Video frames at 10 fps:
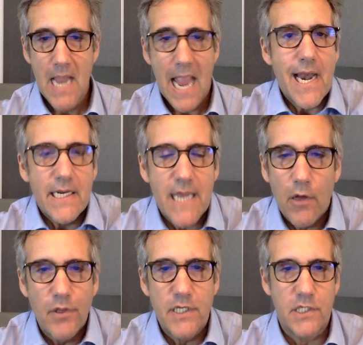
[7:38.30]
And I
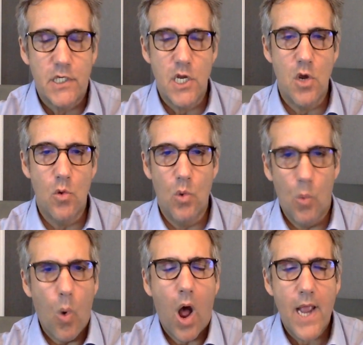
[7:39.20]
tell this to you,
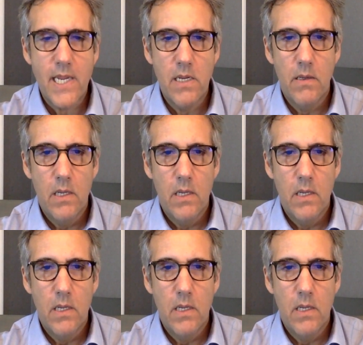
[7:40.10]
why?